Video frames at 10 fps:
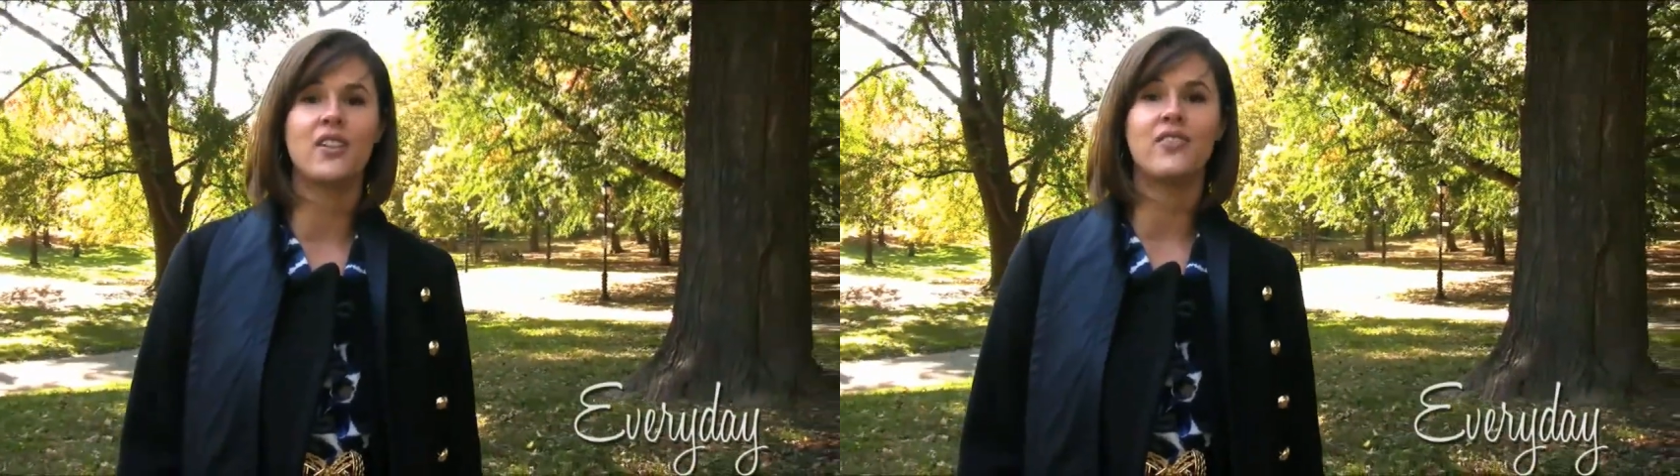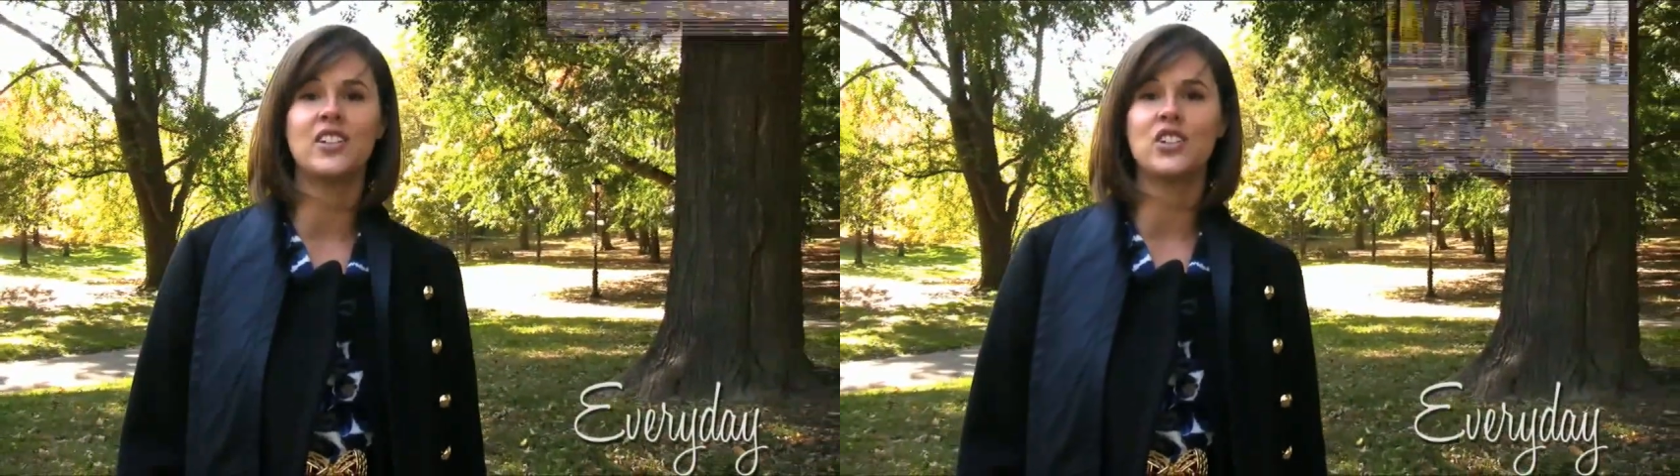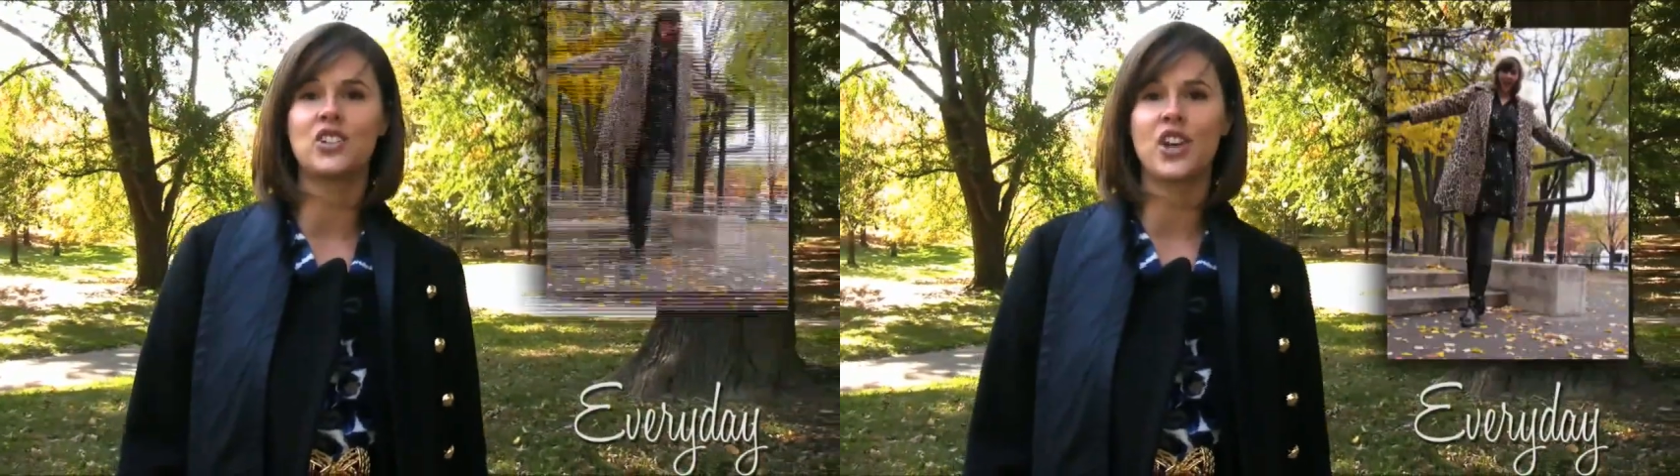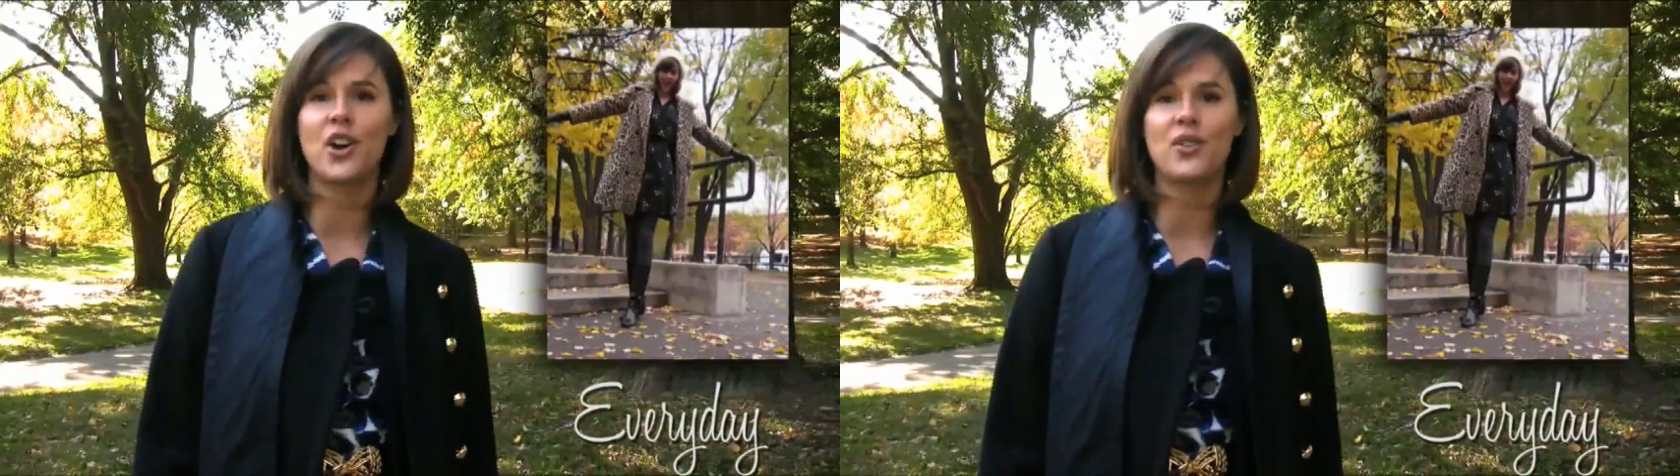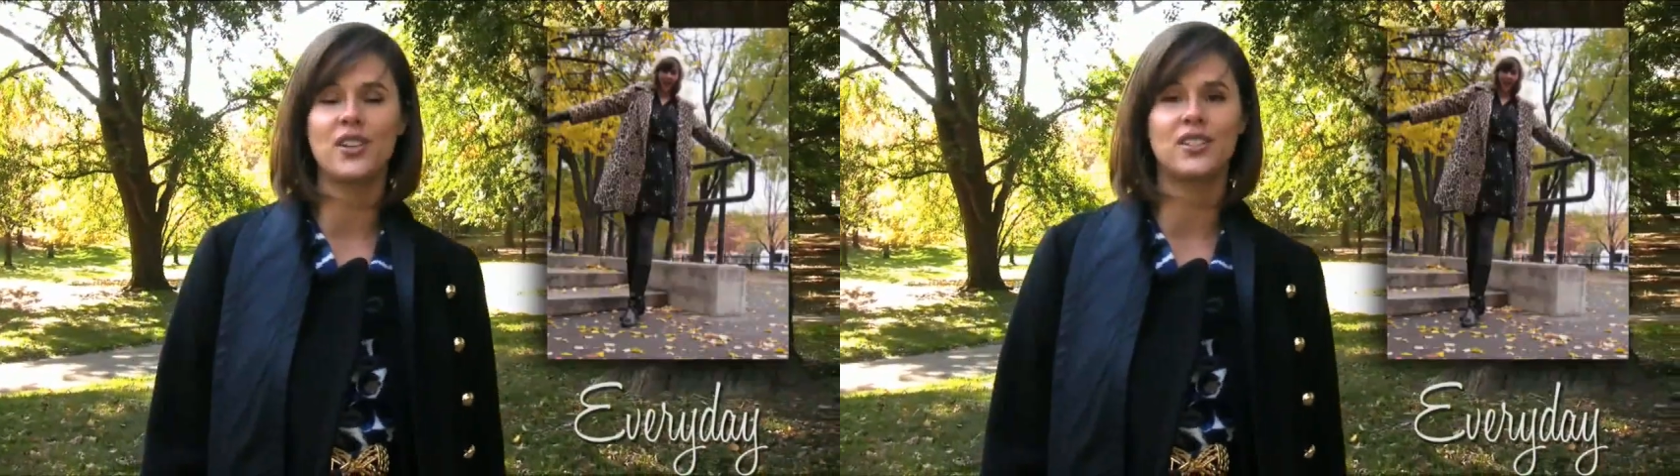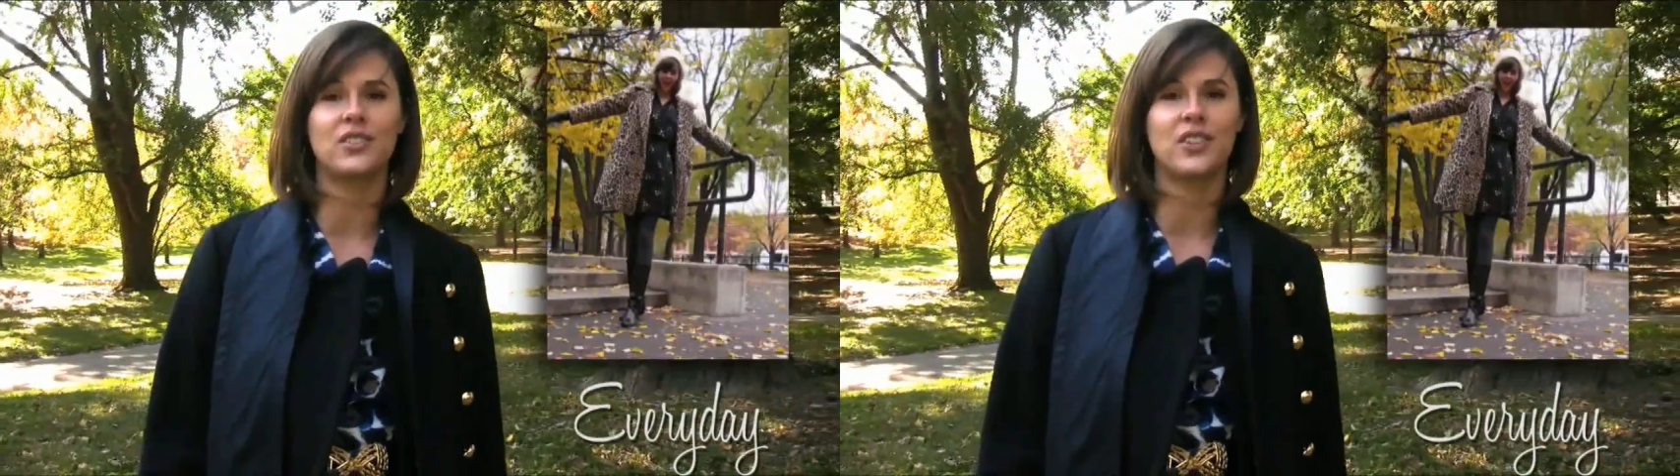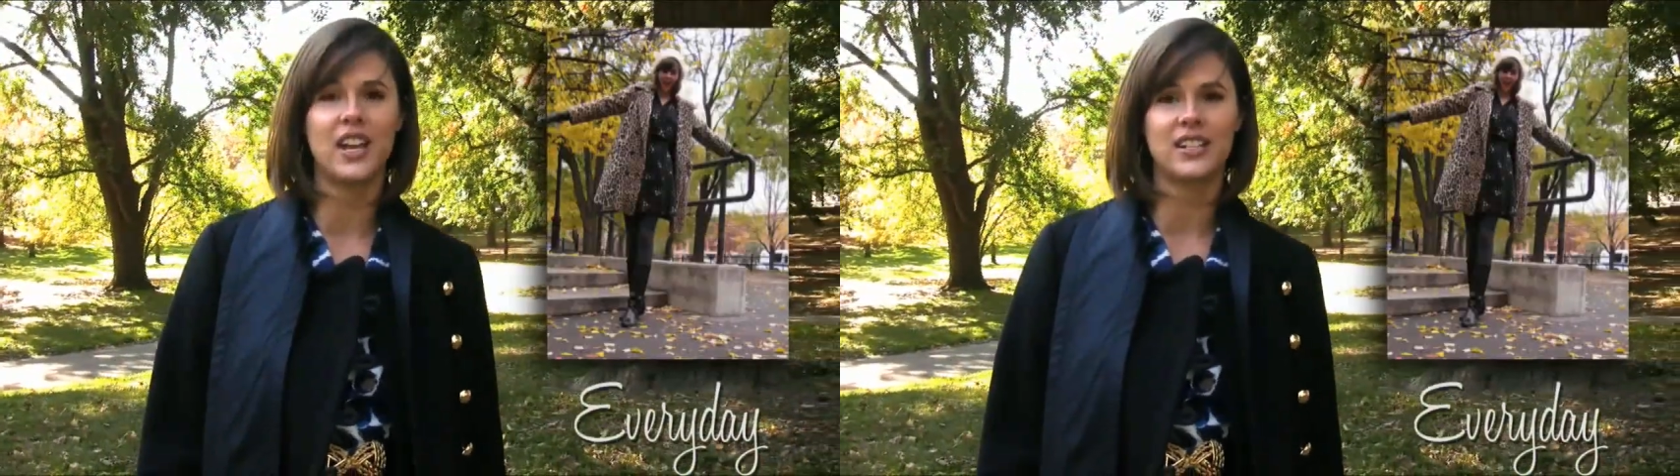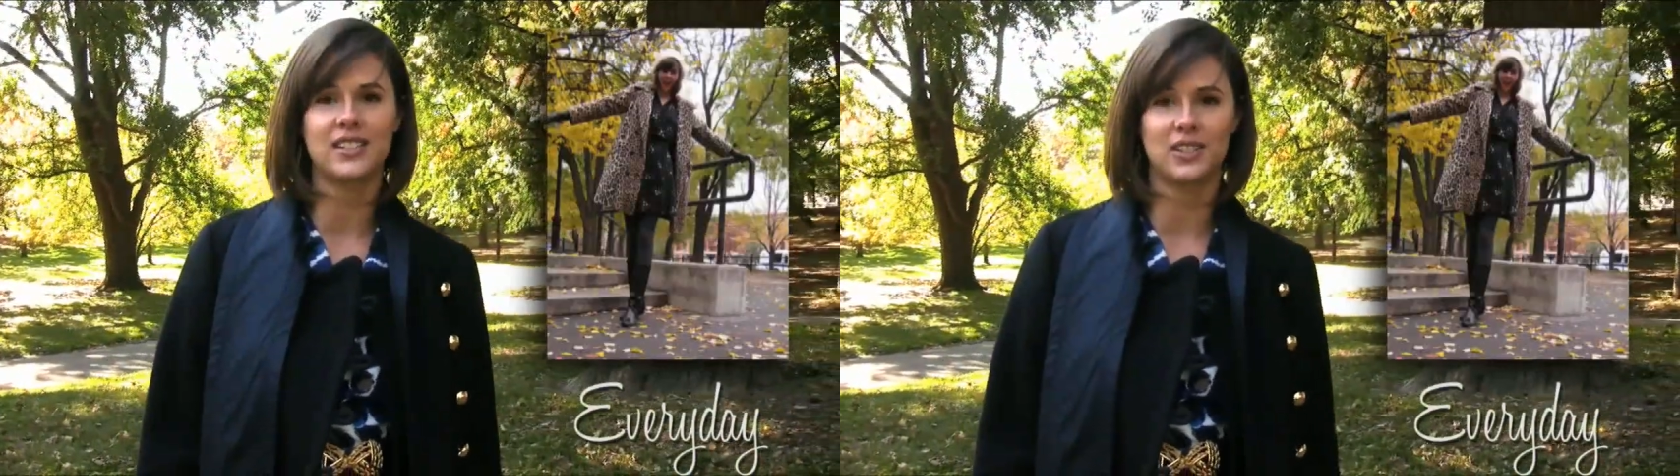a vintage coat is a
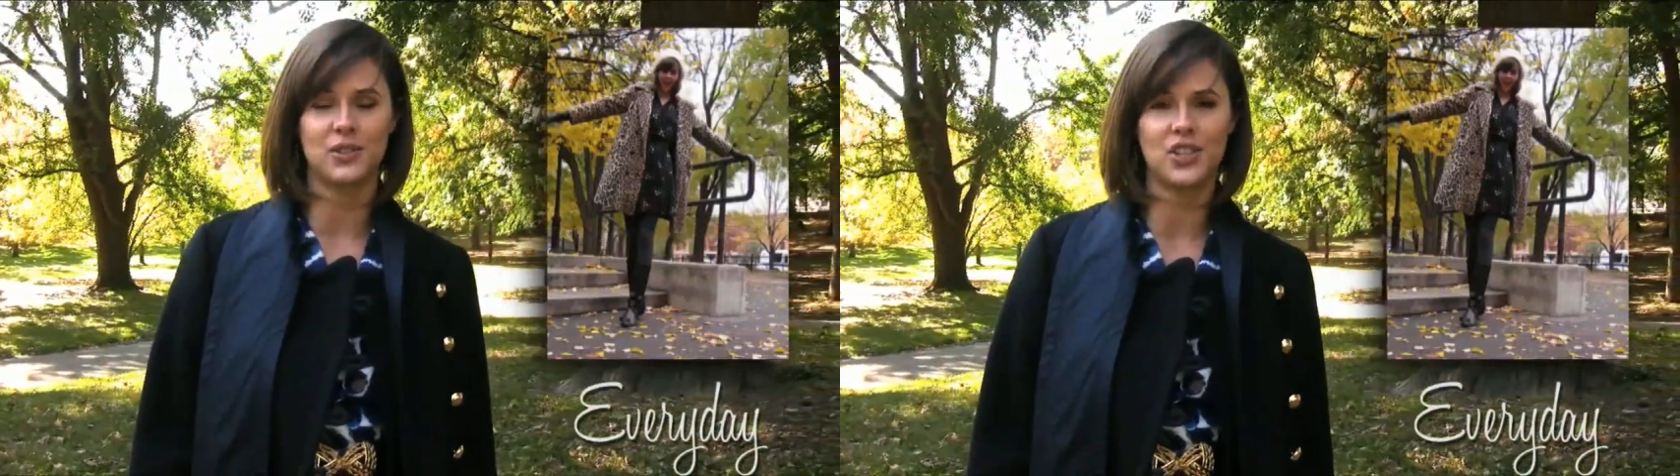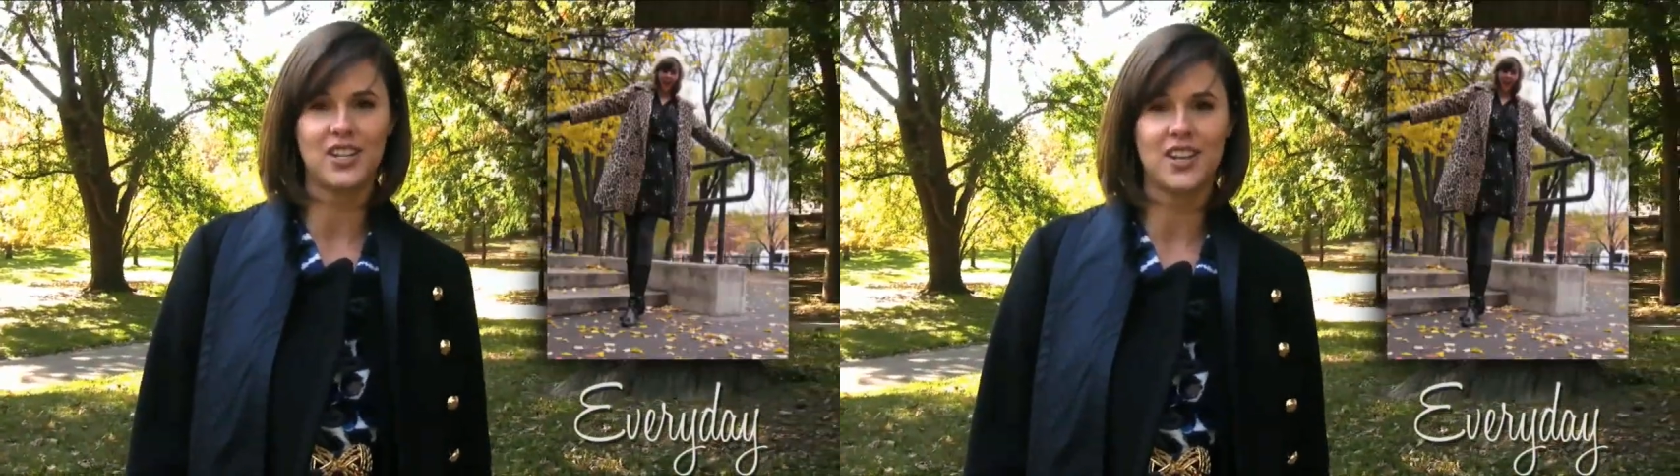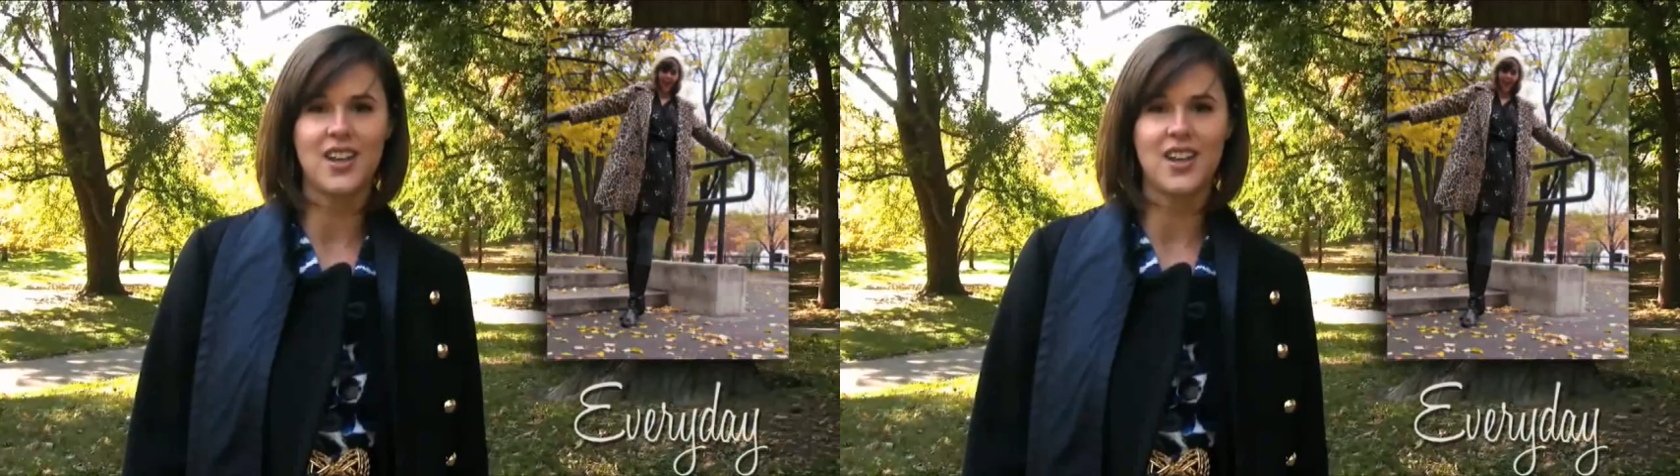great solution